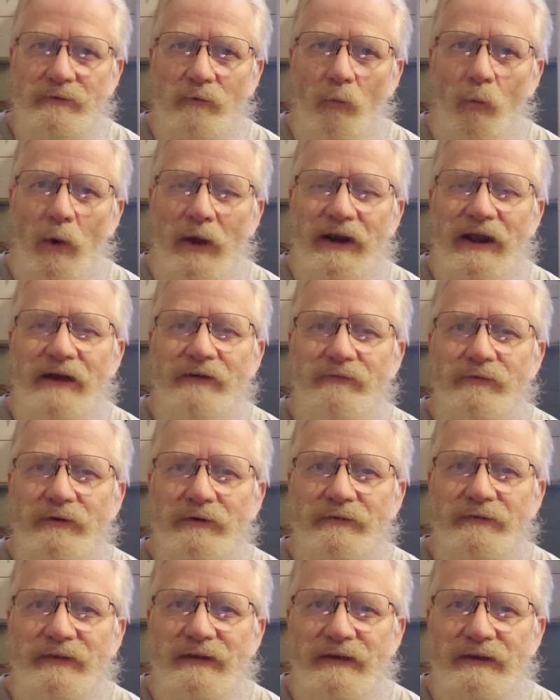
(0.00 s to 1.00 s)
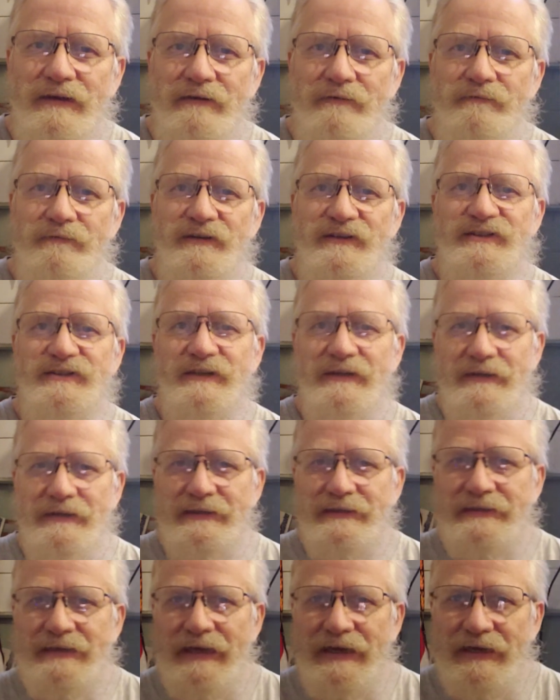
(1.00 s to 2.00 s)
whenever the
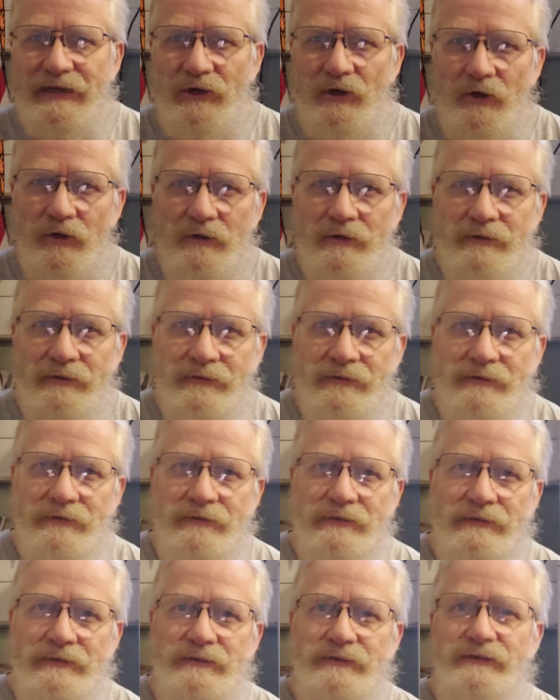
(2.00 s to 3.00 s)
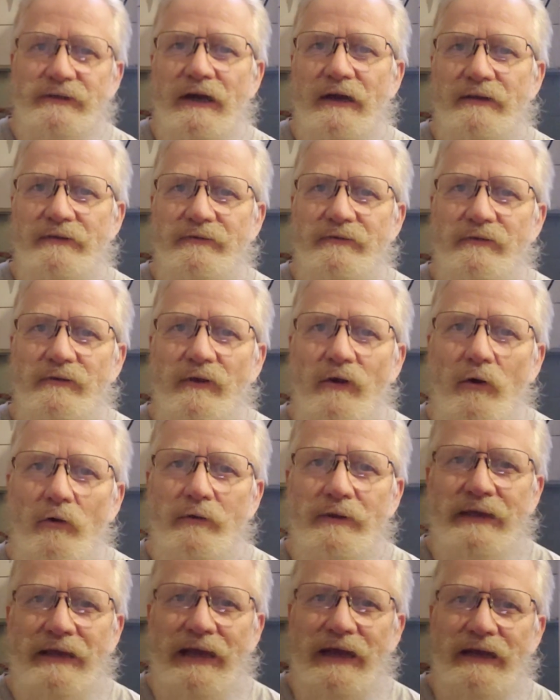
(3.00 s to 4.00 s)
facilitator doesn't know
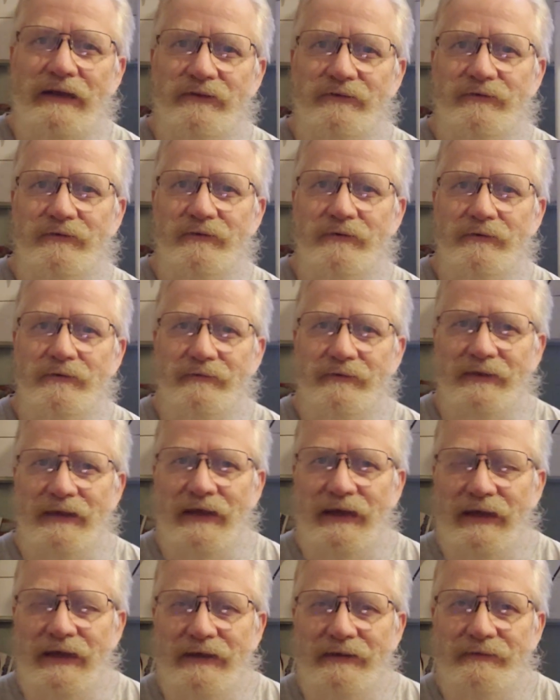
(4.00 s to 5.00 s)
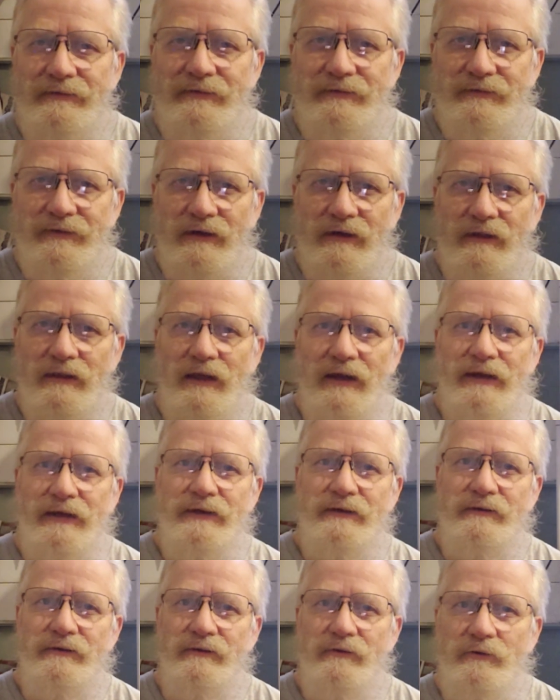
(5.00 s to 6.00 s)
the answer, then the
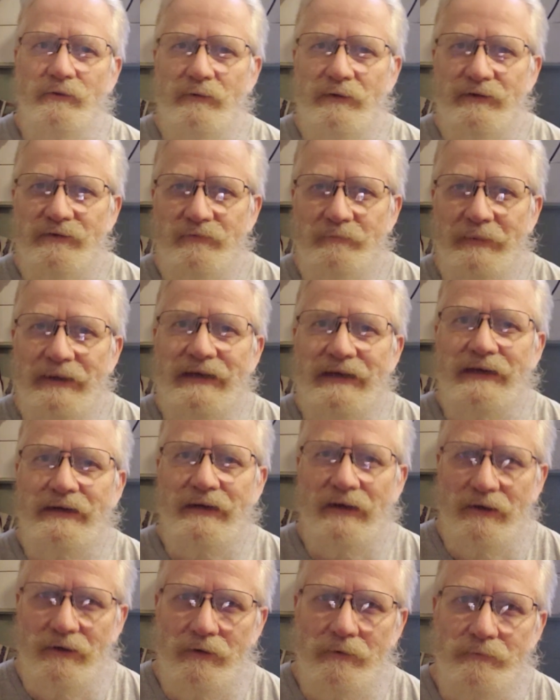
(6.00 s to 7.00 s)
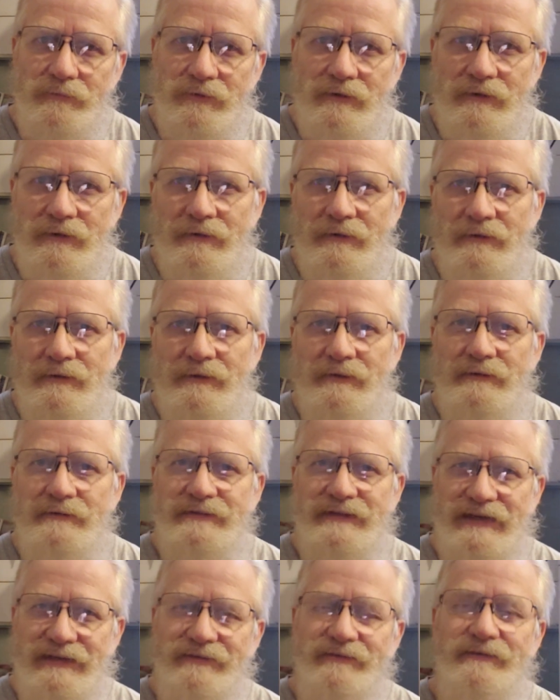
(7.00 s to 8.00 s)
client who is being helped
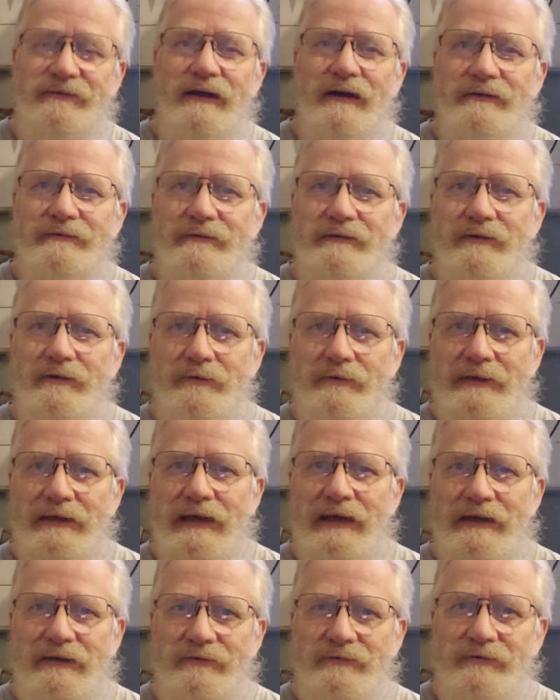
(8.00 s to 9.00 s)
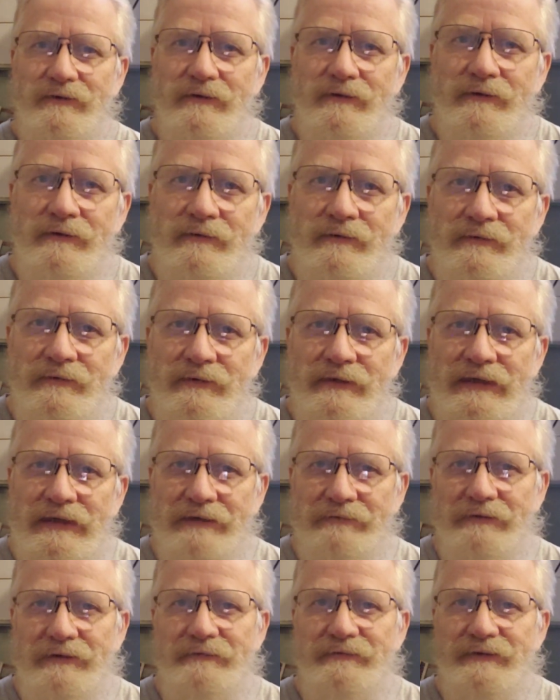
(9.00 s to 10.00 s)
tends not to know the answer,
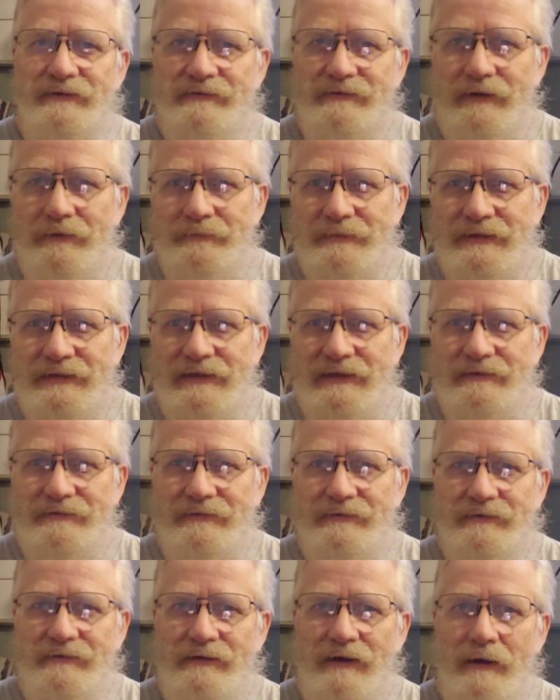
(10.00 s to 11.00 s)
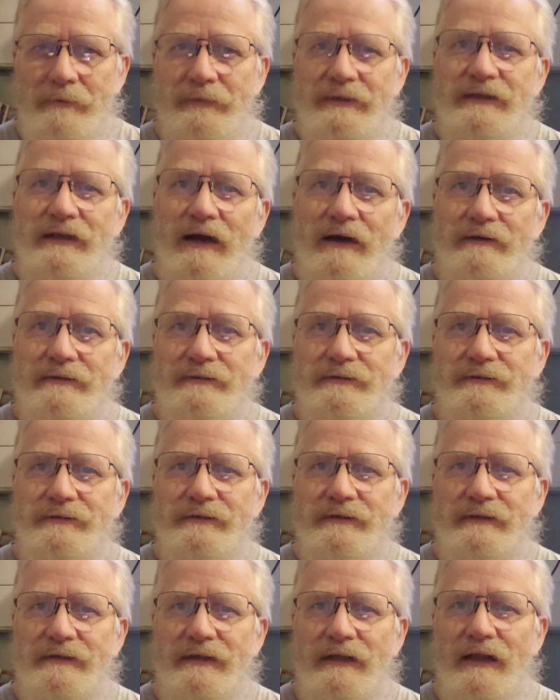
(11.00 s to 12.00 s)
even if it's something that's common knowledge
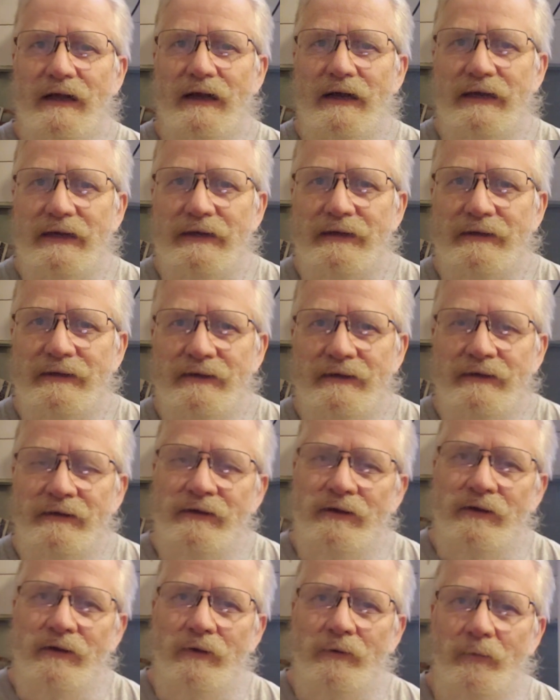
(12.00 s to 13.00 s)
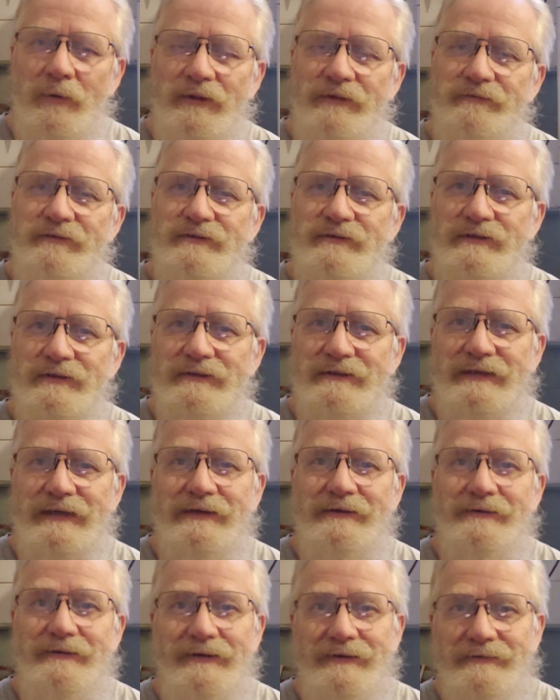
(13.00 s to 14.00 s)
to the client. When the
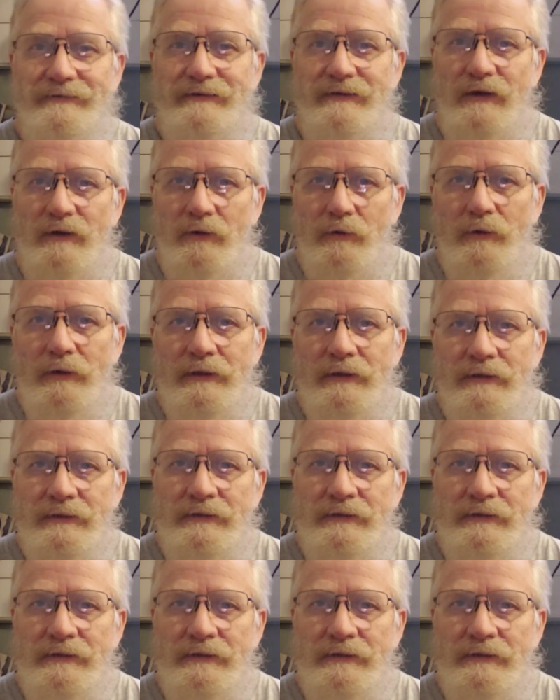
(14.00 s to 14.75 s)
facilitator does know,